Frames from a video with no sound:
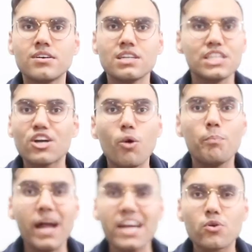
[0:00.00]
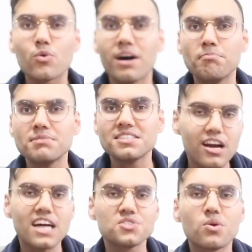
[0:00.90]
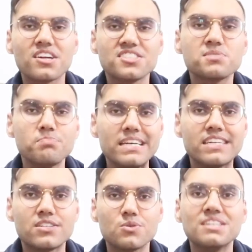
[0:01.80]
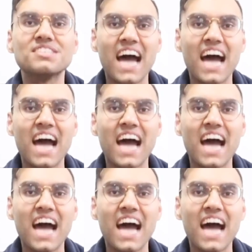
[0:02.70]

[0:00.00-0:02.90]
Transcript: They go bankrupt. I just want to speak to these